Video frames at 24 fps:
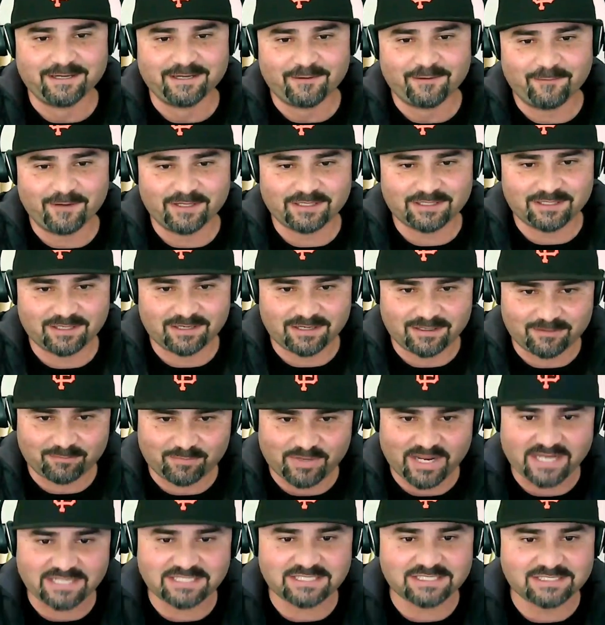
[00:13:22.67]
with our
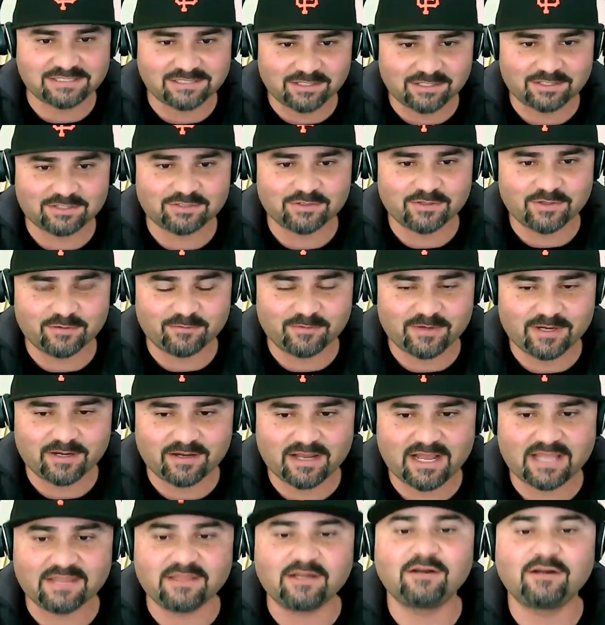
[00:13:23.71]
patients that are doing well,
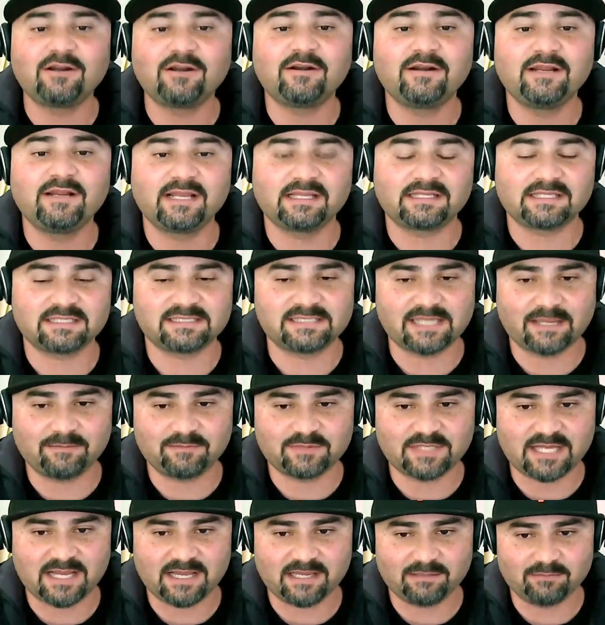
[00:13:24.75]
and they're learning at the same
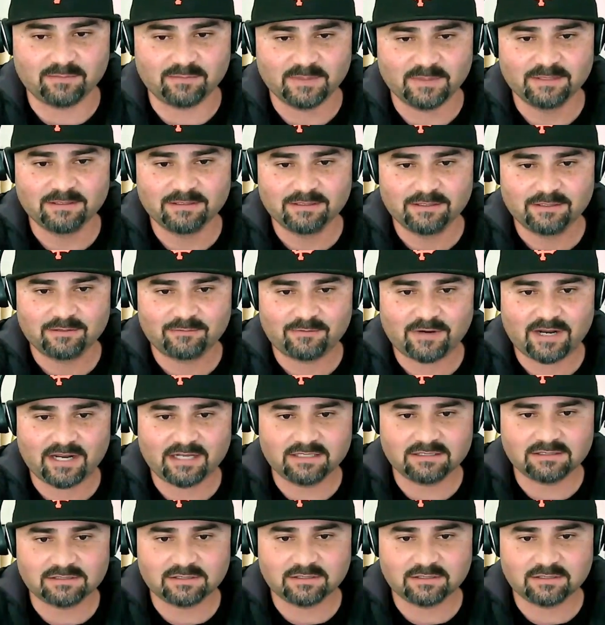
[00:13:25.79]
time, right?